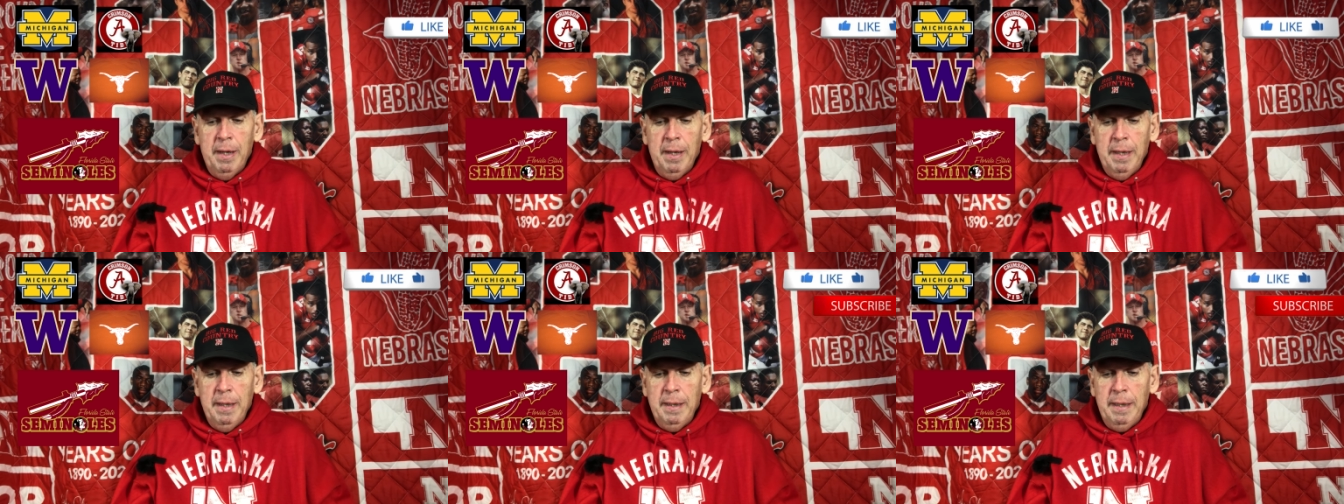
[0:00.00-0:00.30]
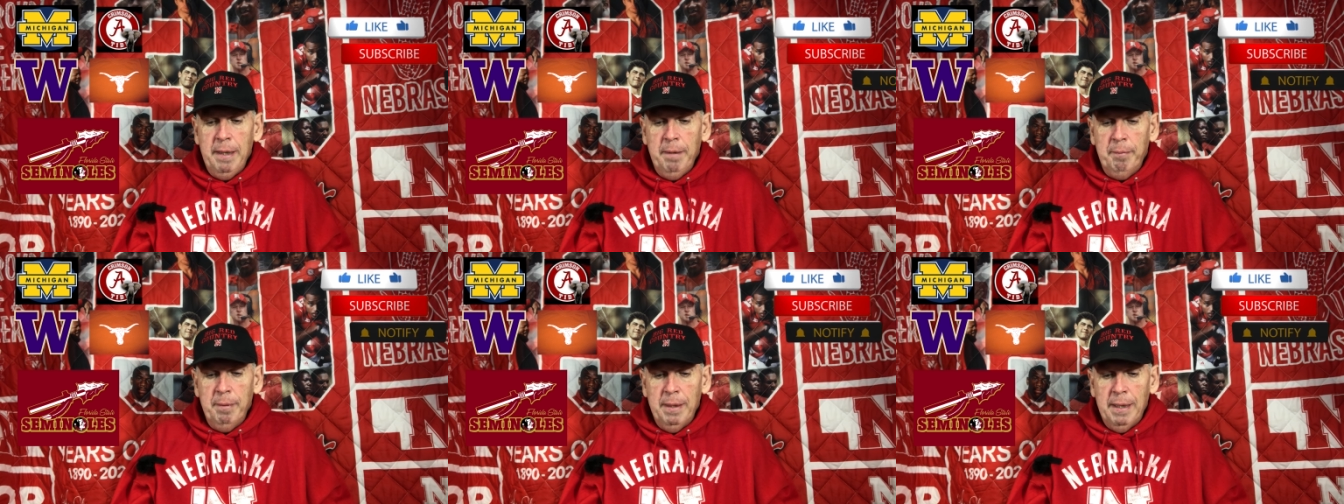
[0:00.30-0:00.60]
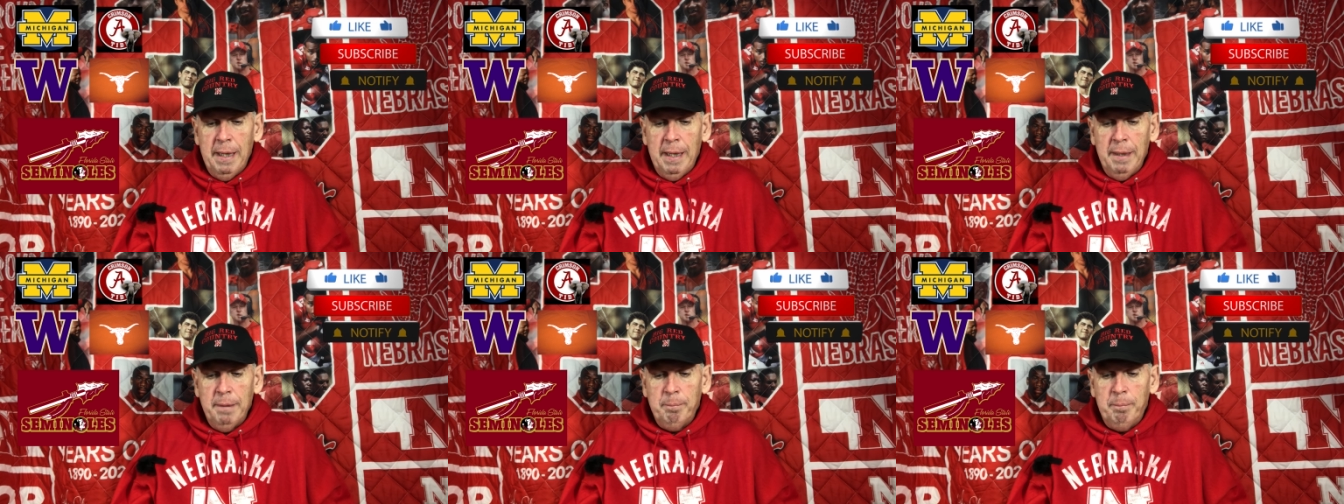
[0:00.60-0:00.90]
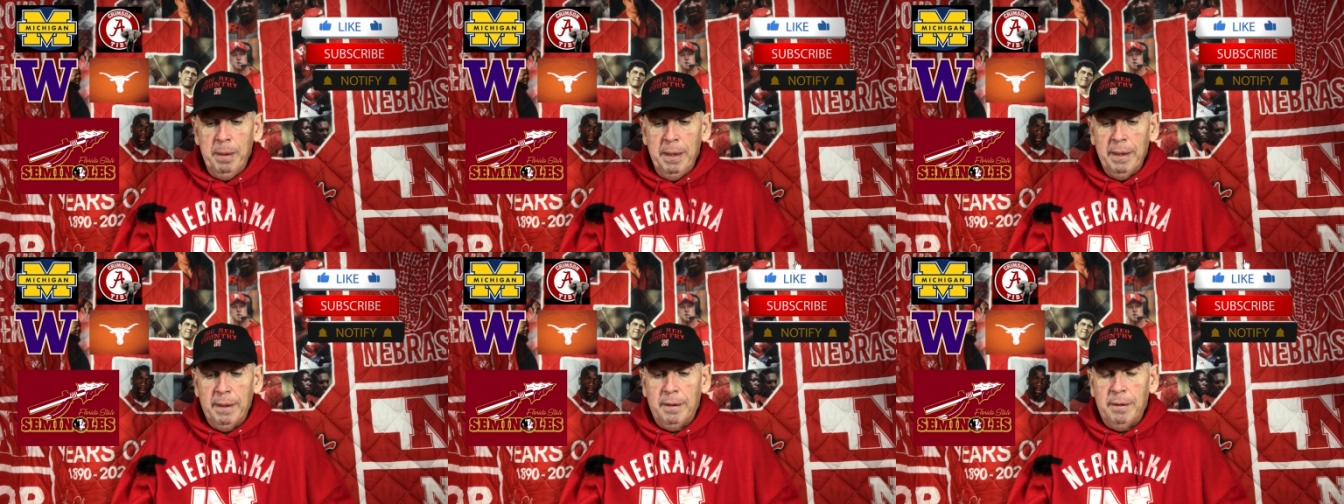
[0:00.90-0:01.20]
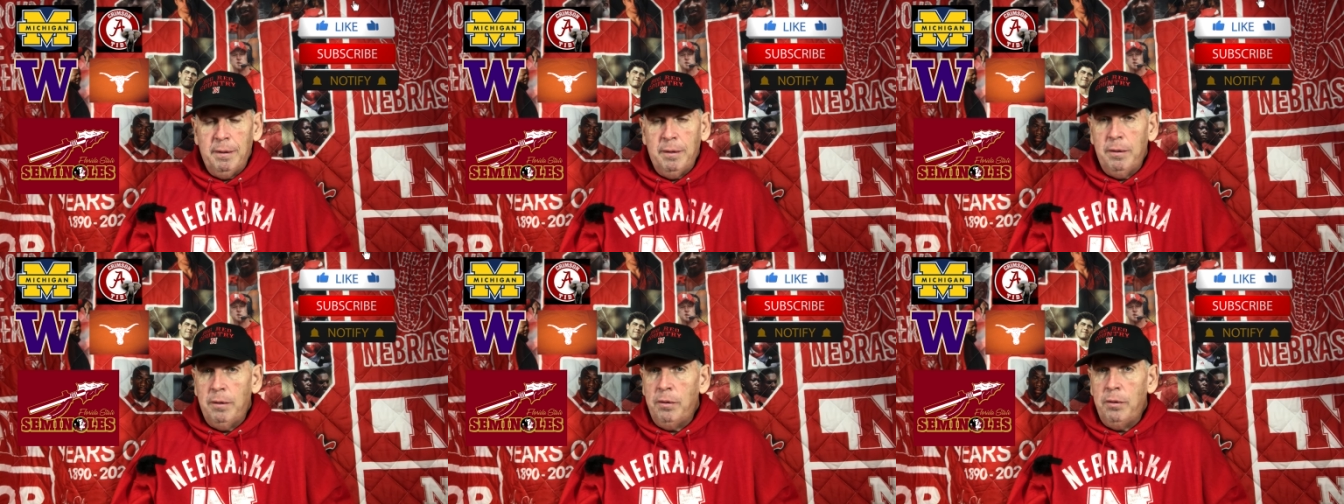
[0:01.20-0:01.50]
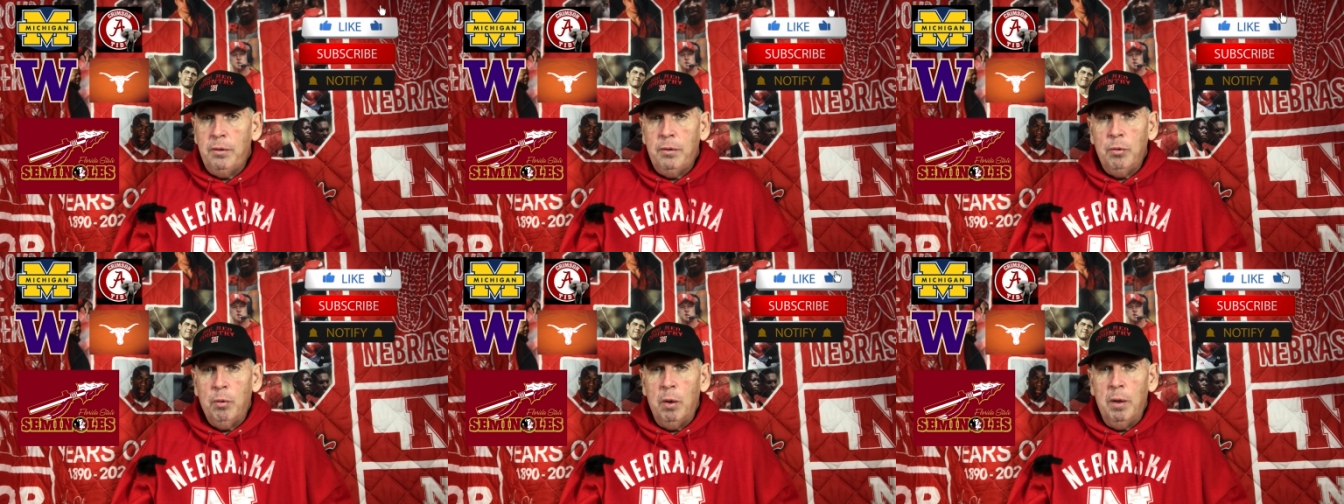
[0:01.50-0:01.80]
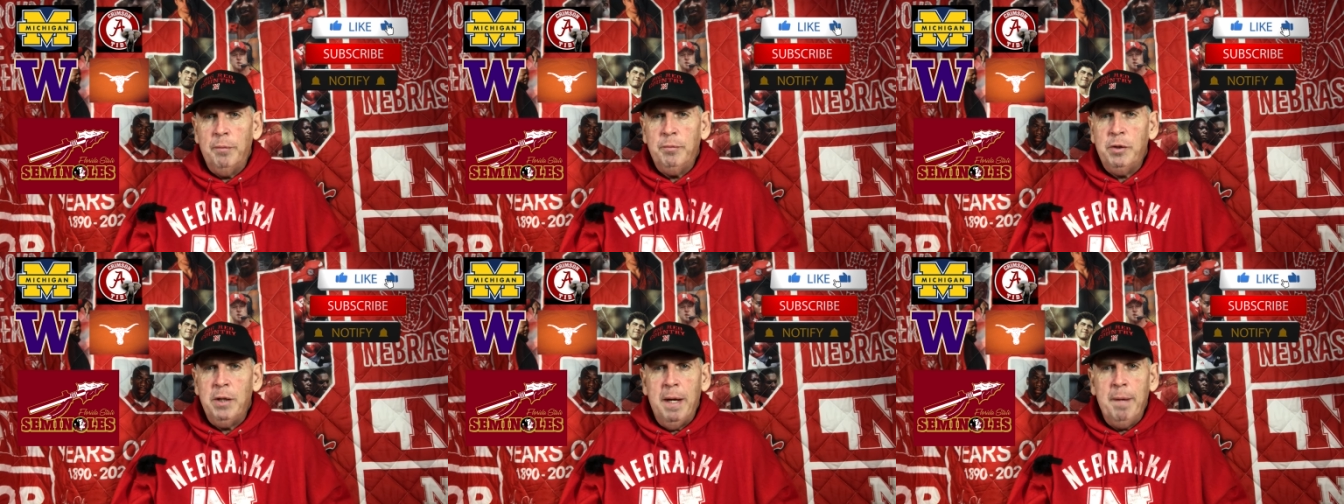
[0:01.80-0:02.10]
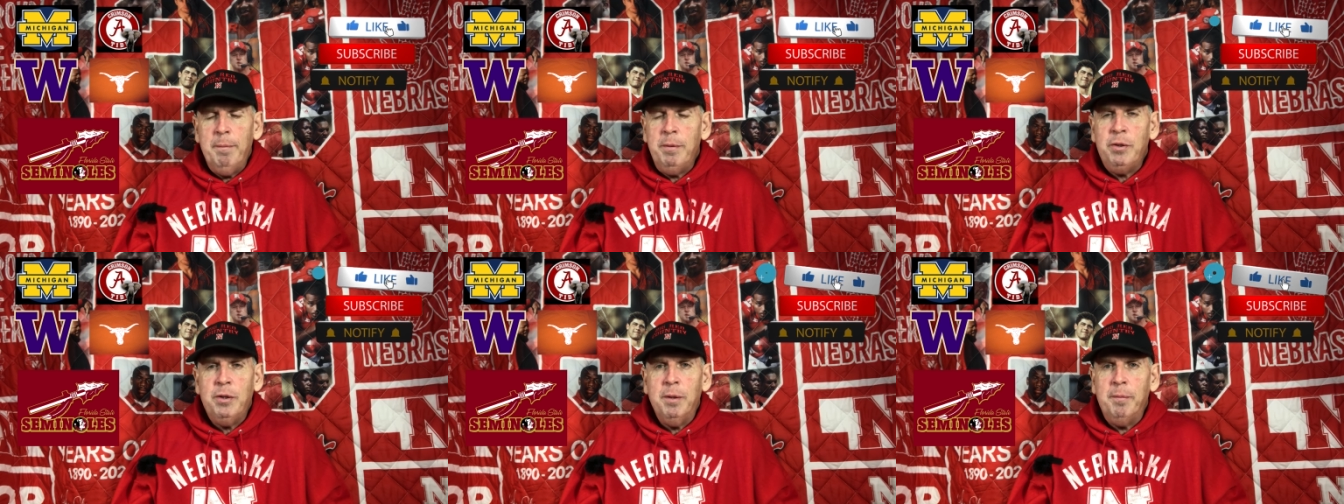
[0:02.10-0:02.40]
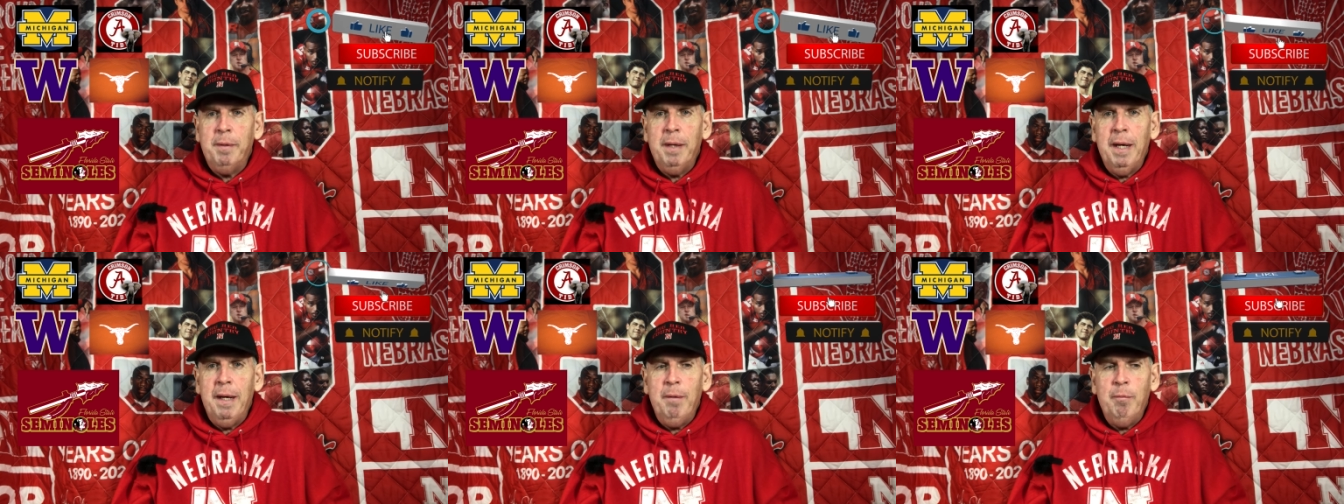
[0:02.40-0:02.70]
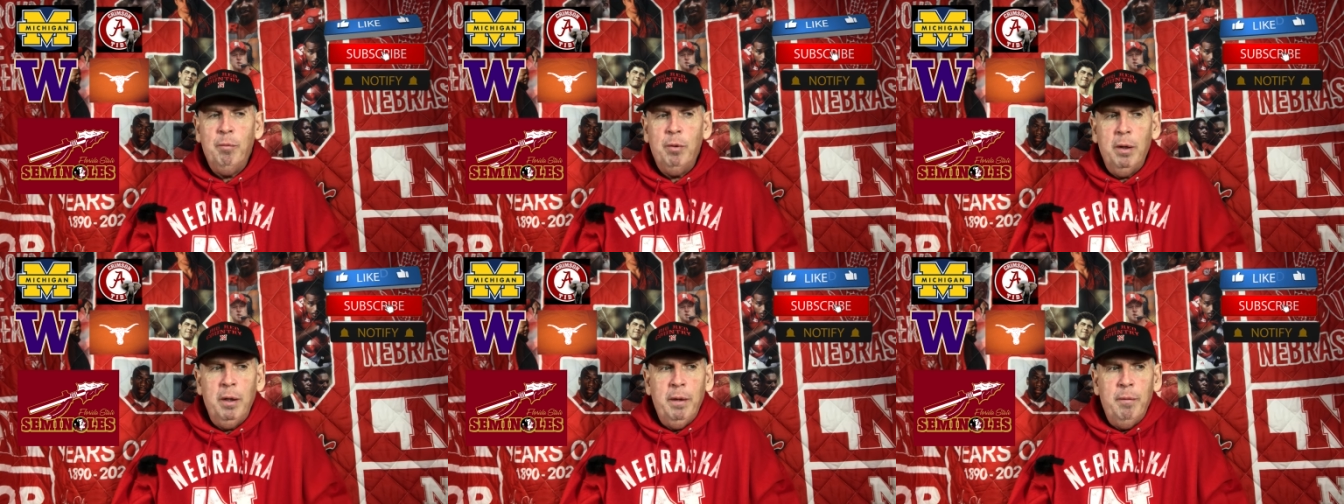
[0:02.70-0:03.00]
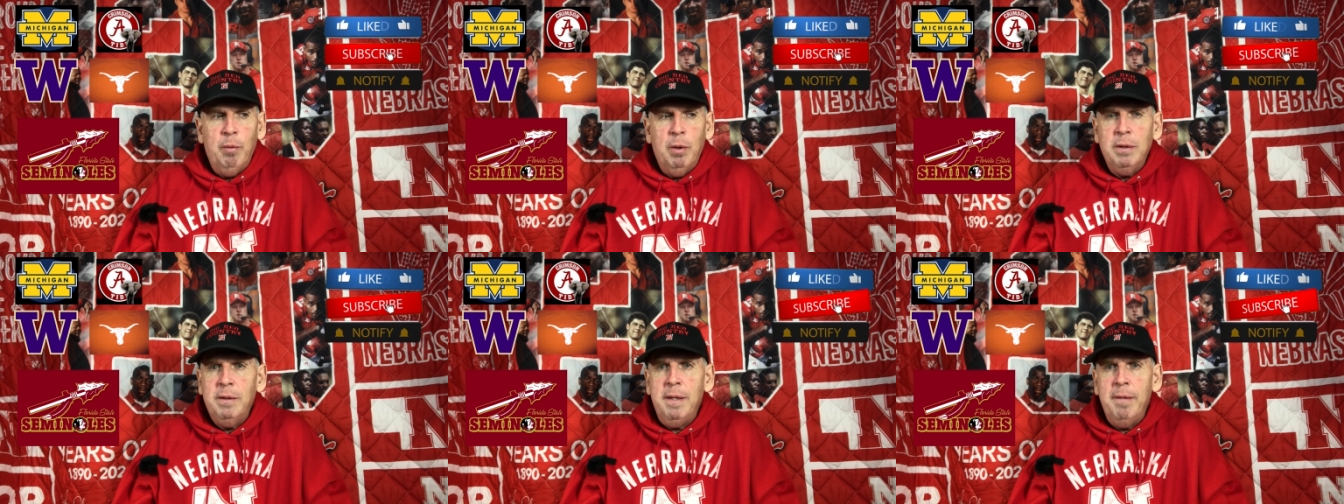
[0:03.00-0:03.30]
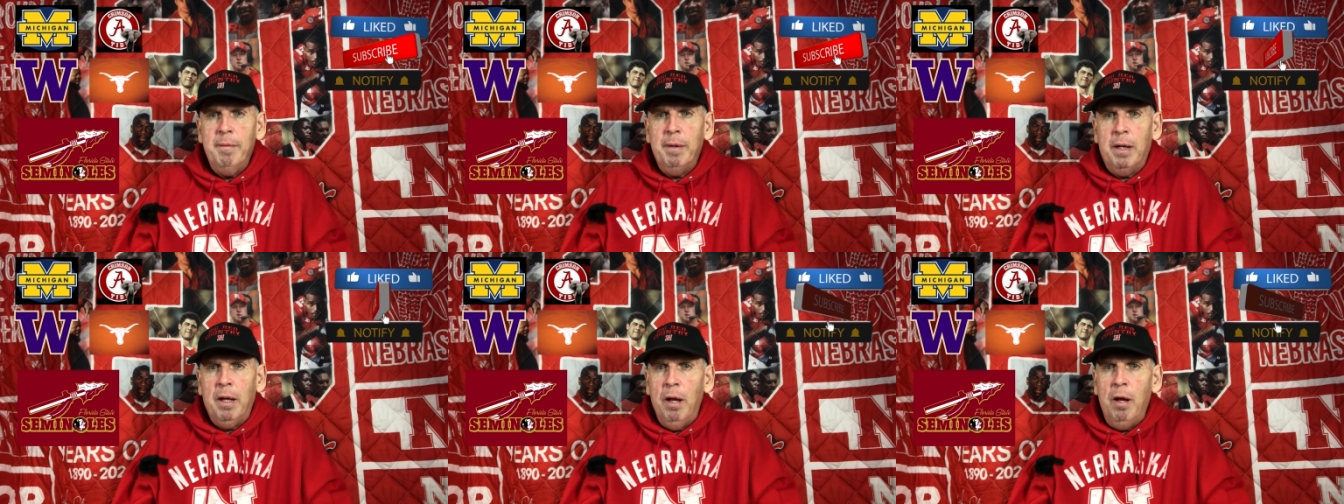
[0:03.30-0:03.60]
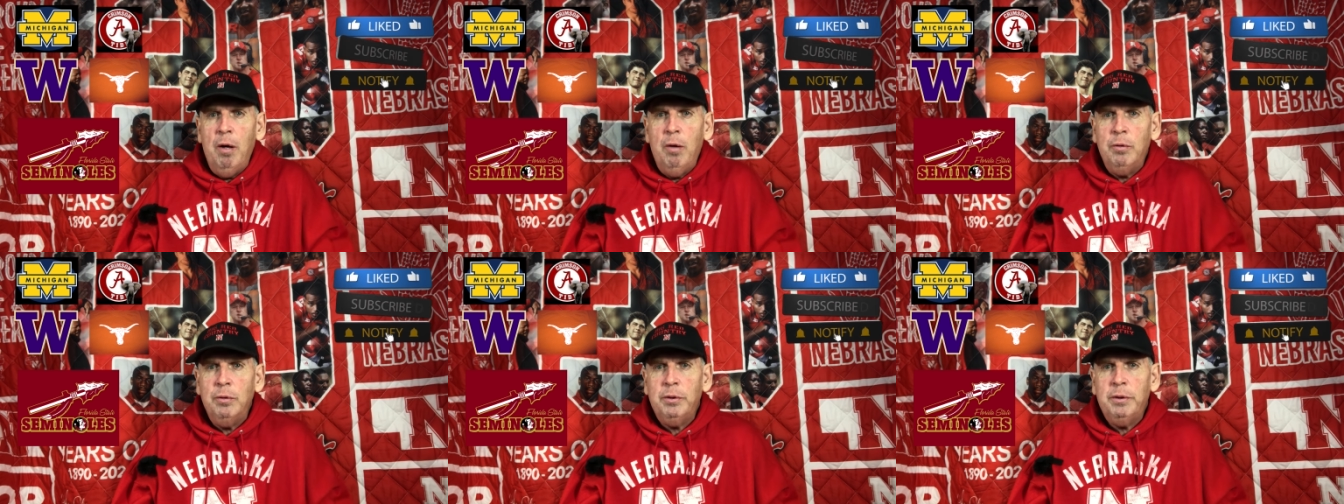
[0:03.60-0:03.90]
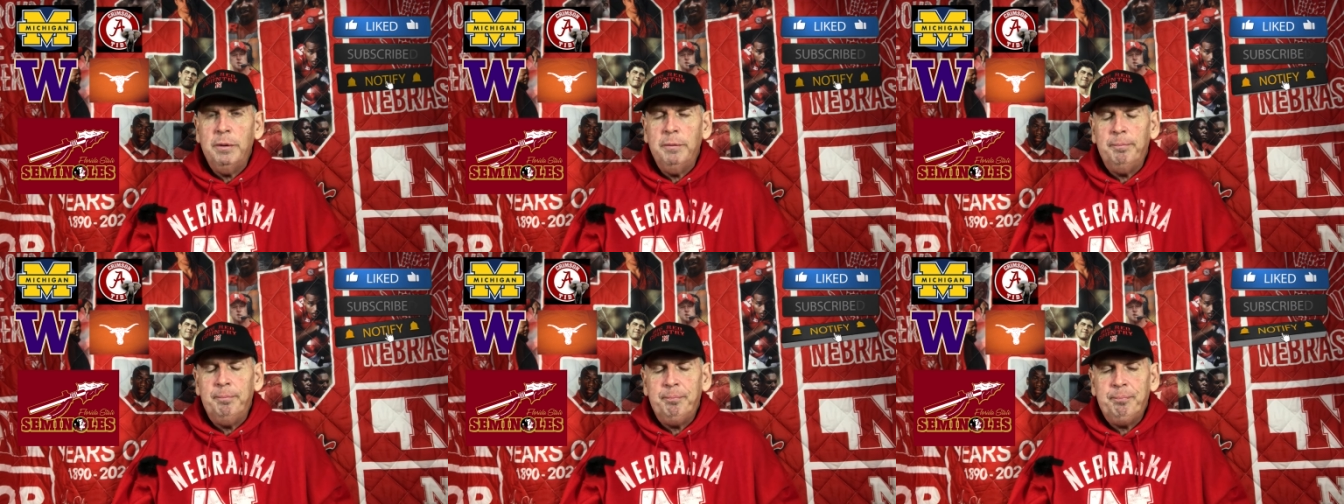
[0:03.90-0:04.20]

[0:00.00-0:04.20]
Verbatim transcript: And even that Big 12 championship game really wasn't even close.